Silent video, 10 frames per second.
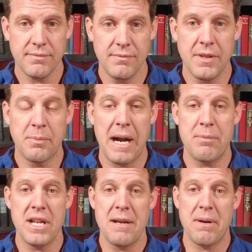The
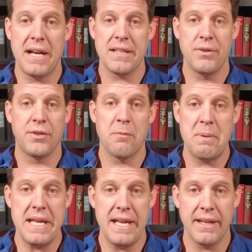property I bought that was a
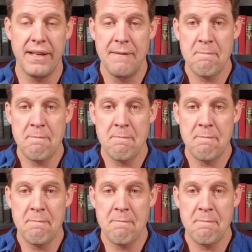big